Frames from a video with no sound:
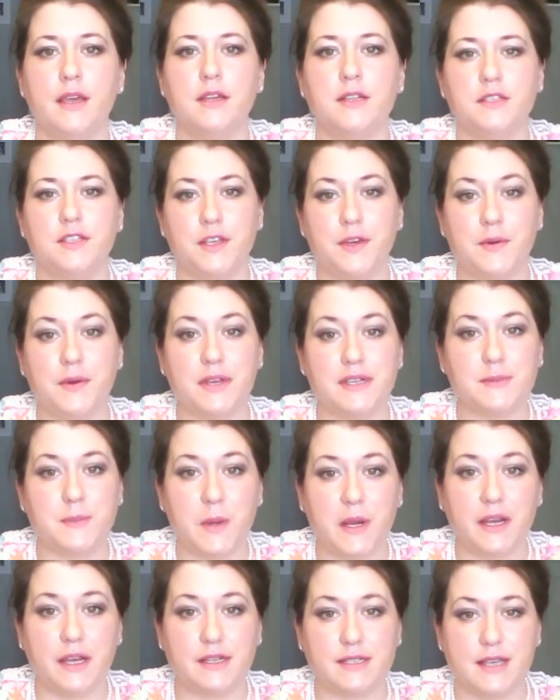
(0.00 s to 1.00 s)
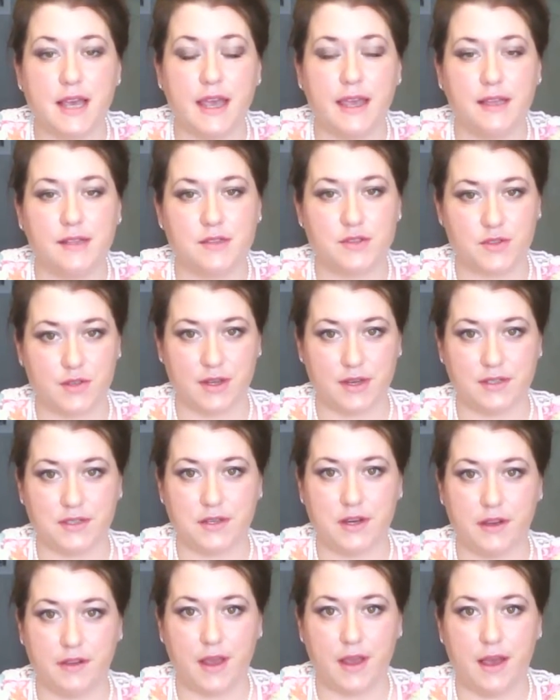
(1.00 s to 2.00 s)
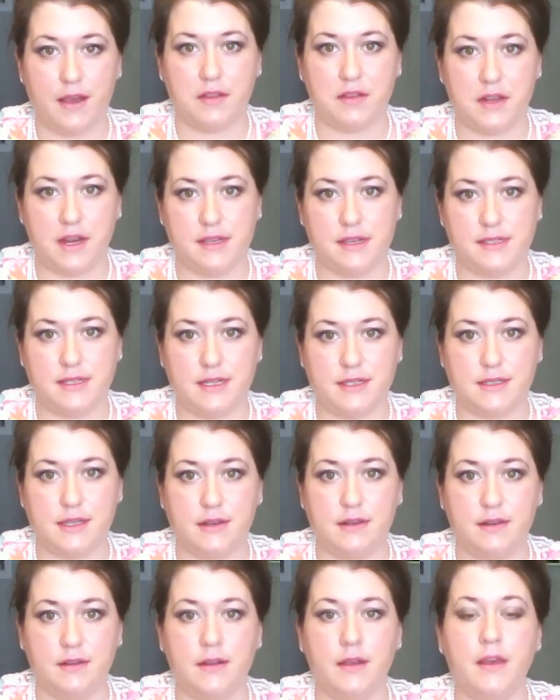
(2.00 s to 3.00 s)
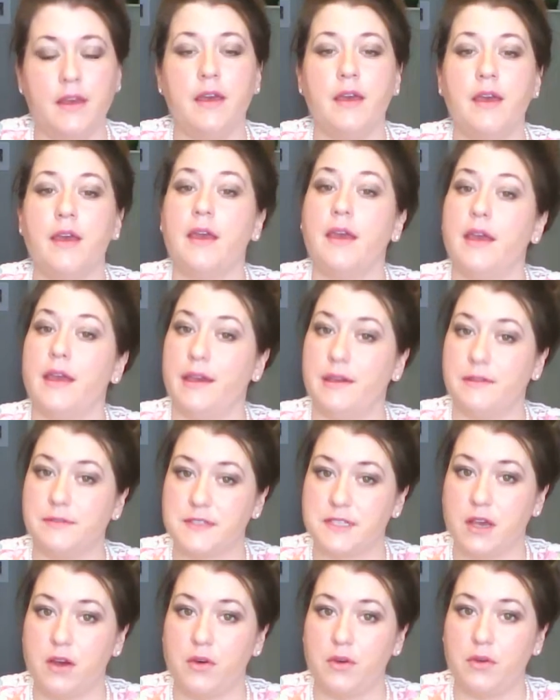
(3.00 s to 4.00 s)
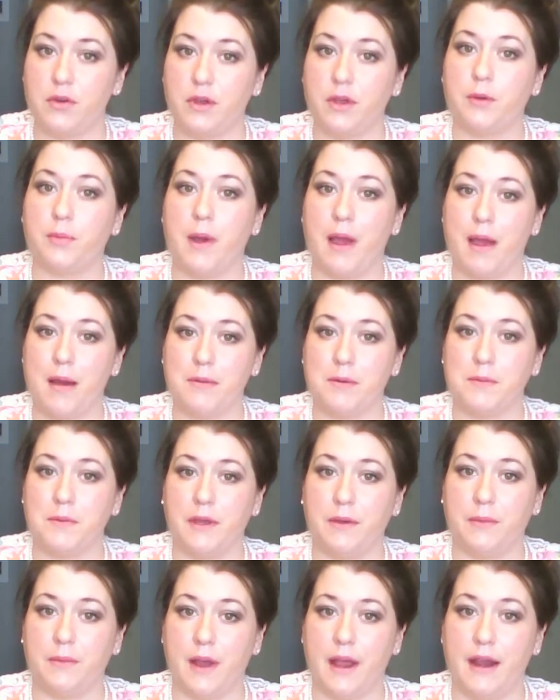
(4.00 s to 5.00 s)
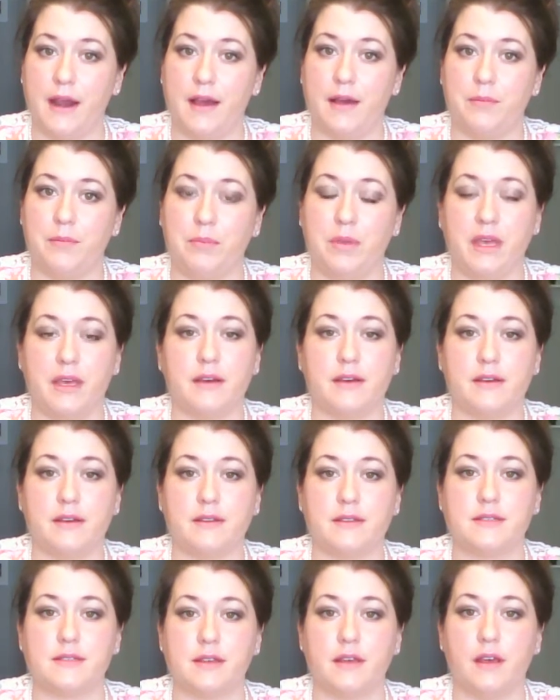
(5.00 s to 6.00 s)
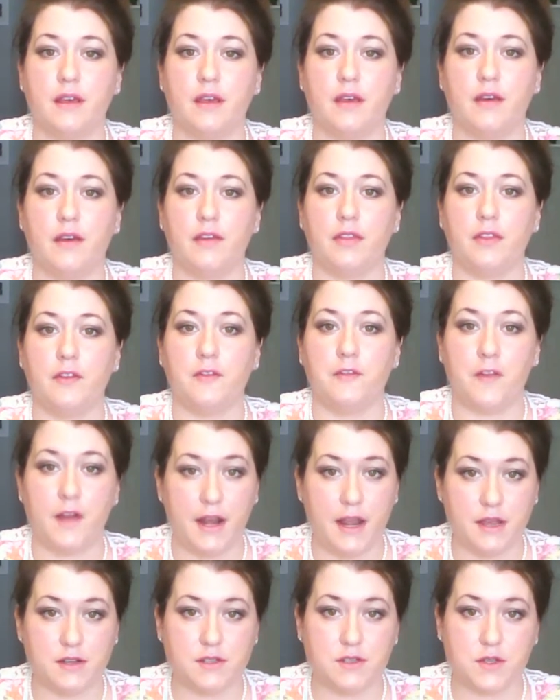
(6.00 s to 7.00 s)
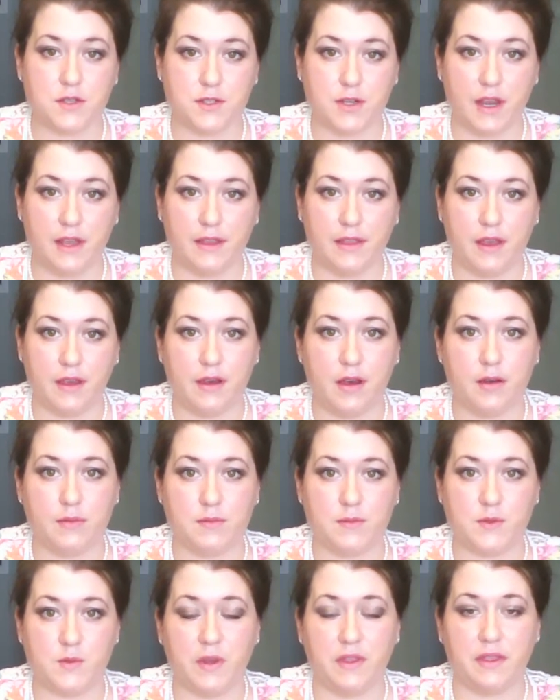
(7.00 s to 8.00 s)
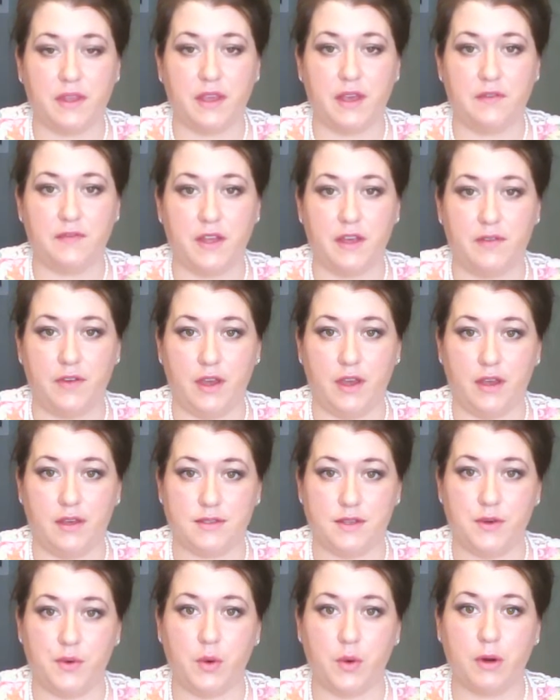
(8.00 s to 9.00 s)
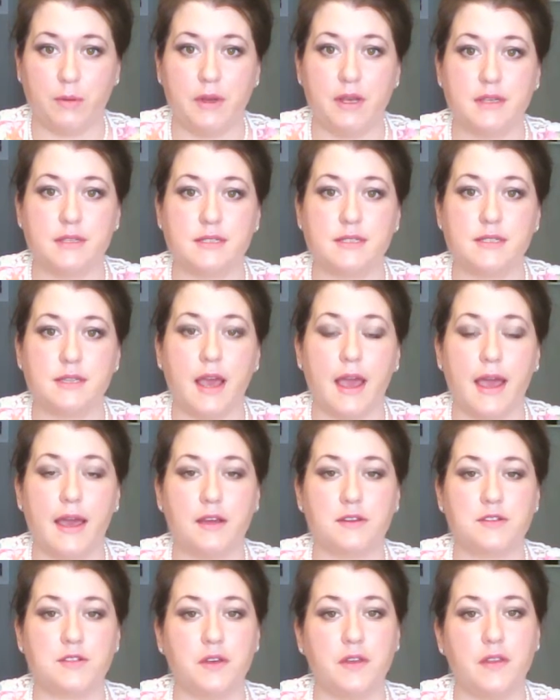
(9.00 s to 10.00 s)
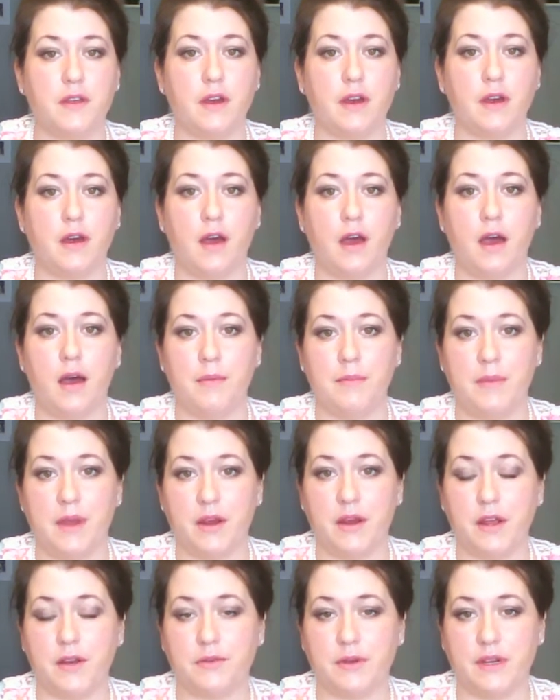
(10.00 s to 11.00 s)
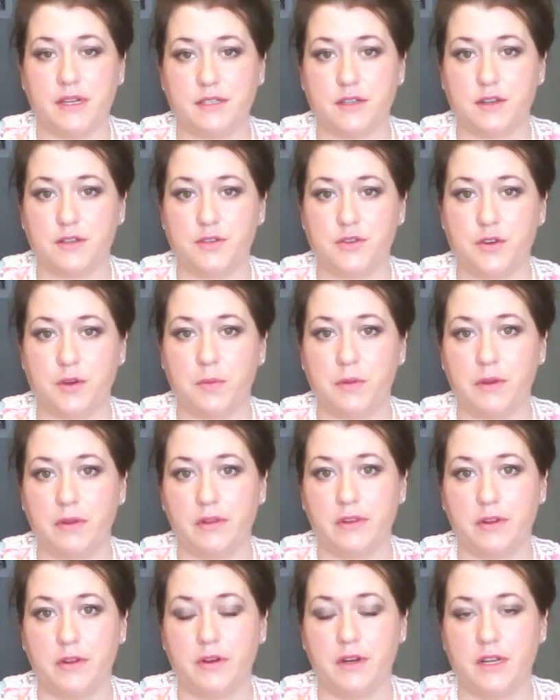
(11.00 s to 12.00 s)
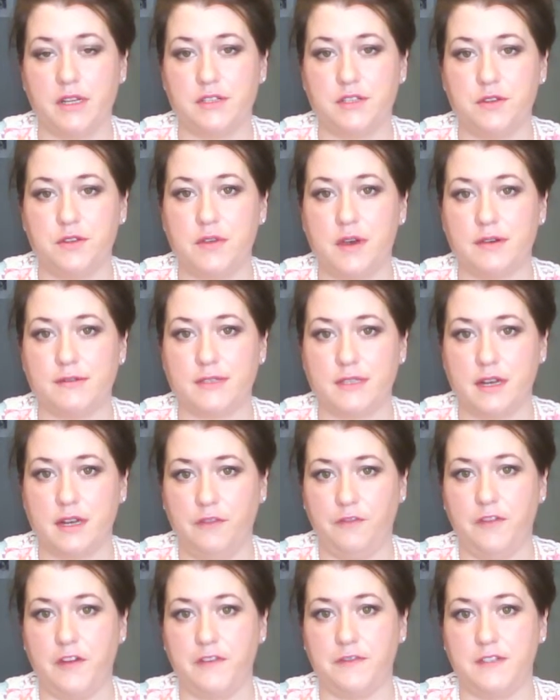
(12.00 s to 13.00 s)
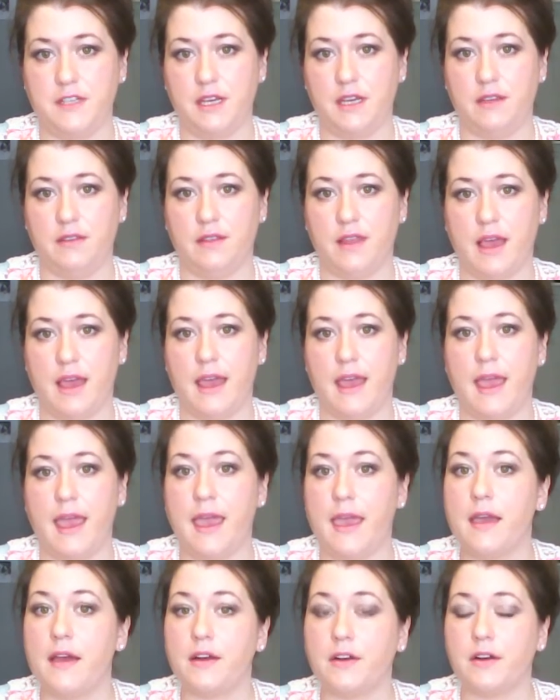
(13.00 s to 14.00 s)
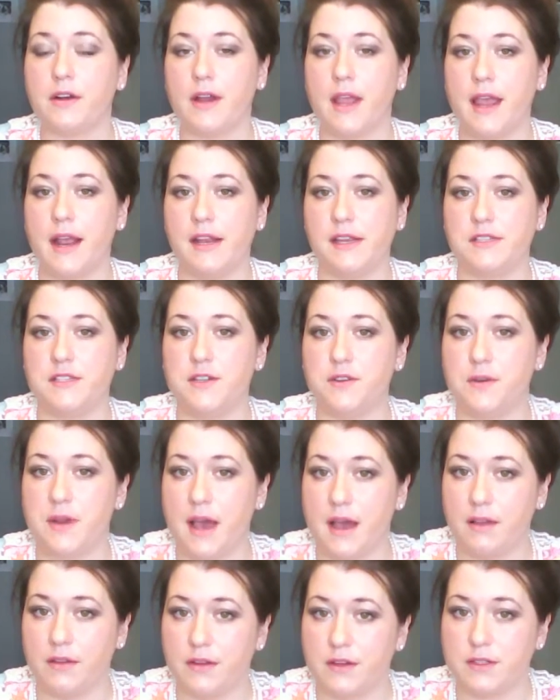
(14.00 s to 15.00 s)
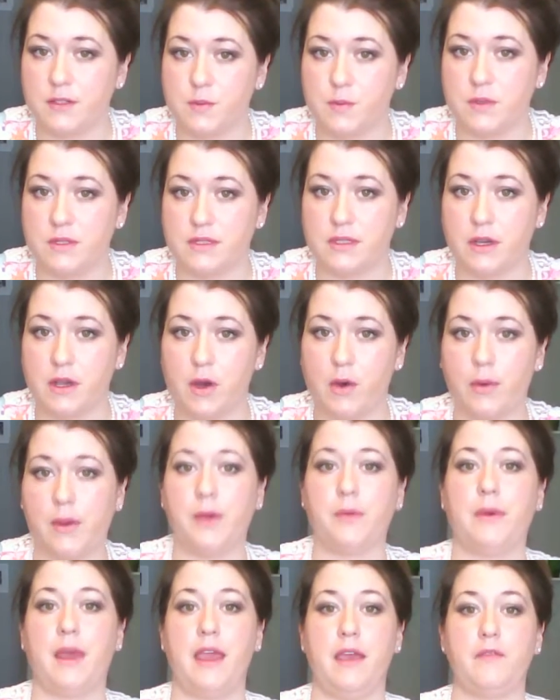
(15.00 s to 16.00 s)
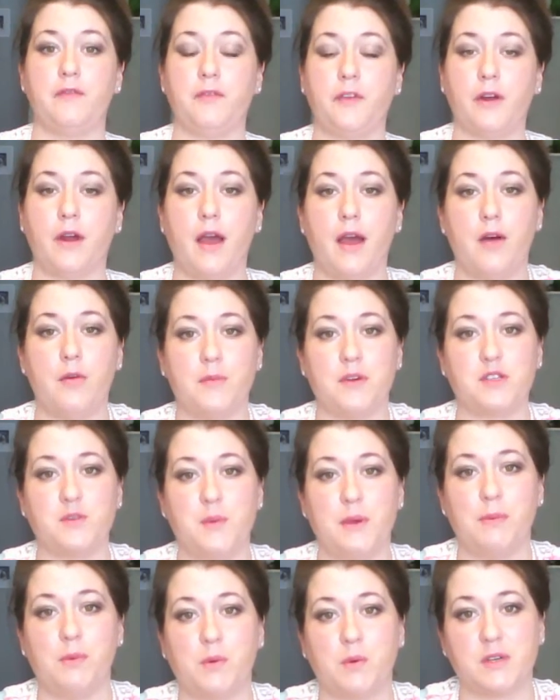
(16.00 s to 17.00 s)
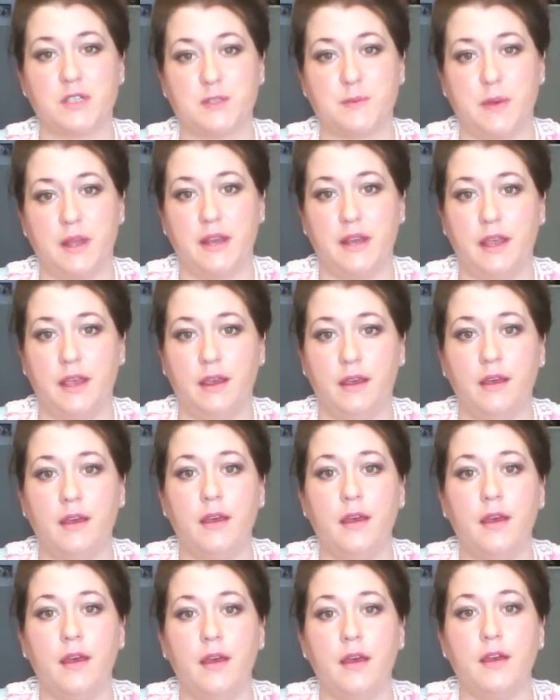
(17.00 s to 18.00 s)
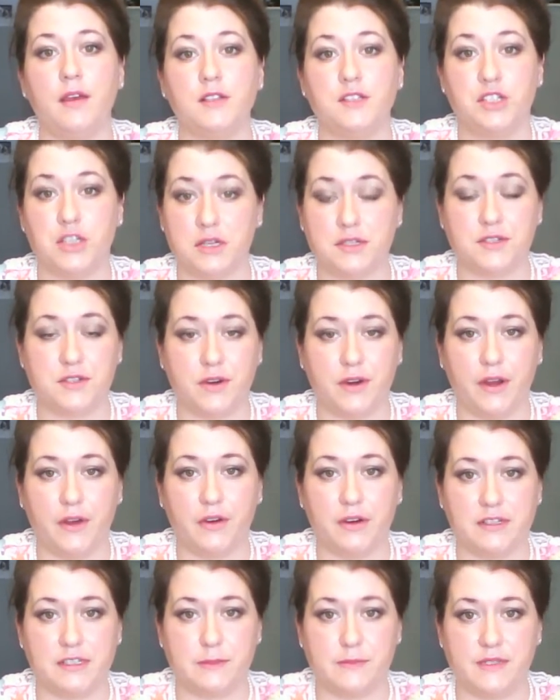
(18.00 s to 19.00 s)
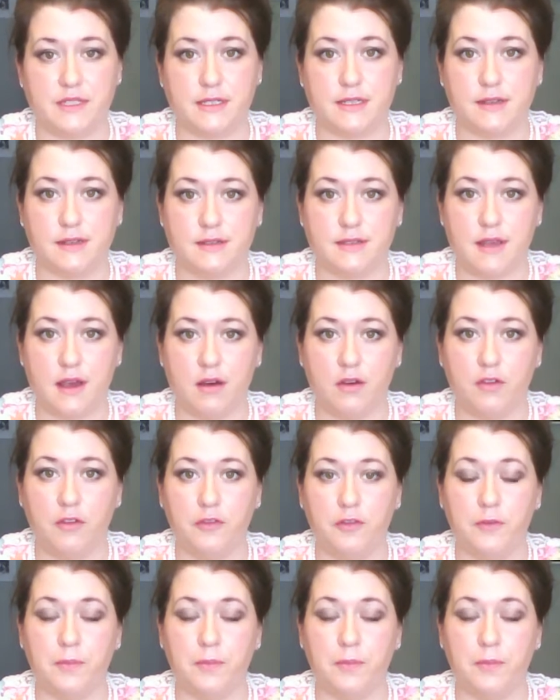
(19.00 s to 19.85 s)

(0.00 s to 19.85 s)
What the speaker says: Do you experience heightened stress during the holiday season? If so, you're probably right on because the financial strain that comes with gift giving is enormous. Actually, the American Research Group concluded in 2015 that $882 was the going rate for how much people were spending just during Christmas itself.